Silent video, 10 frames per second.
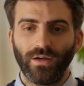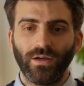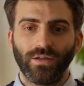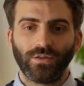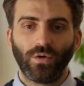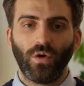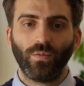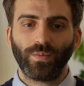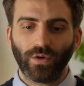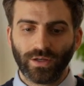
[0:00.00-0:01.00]
So
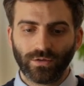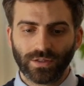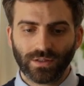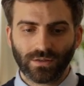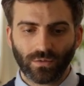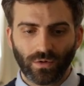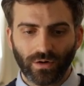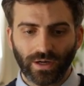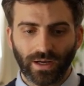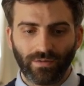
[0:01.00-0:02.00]
opioid use
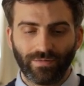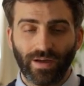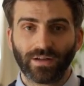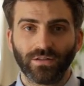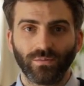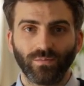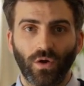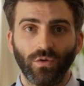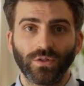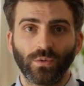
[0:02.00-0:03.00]
disorder can affect
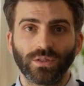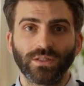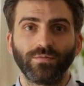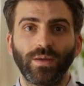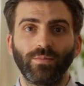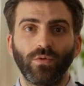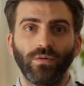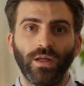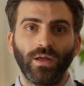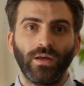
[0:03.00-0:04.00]
all sorts of
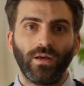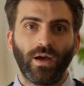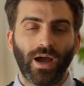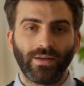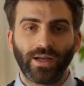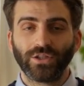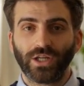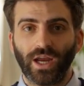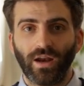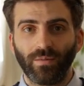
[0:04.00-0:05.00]
people. Highly
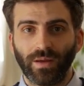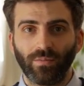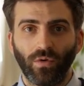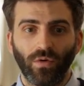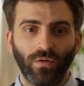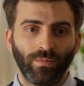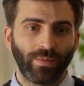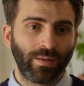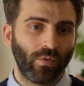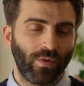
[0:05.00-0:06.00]
educated people,
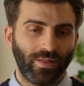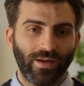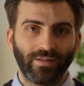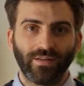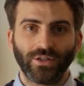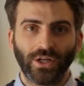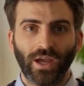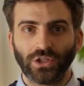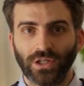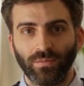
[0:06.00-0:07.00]
people with less
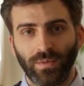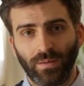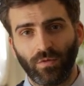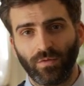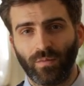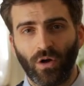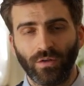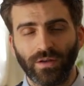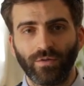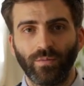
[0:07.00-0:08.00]
education, people from
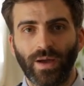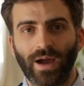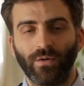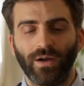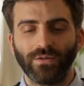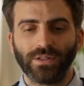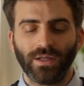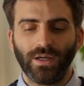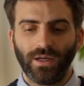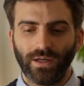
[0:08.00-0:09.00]
all different backgrounds.
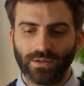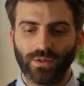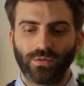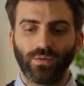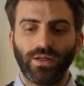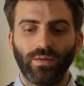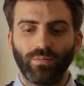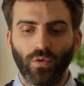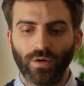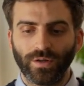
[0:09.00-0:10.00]
So it's really
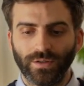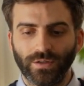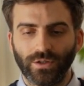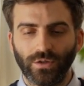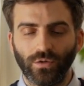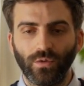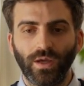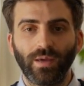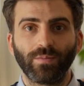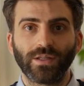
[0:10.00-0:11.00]
important to
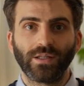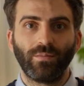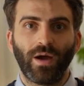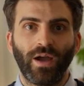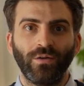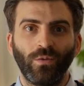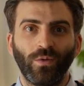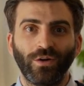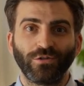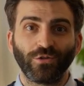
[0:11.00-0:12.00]
keep this in mind
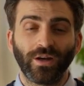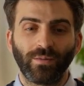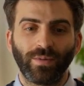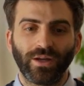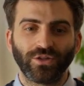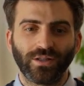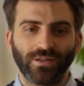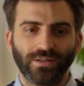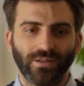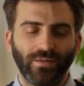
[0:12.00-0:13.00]
when you're treating patients.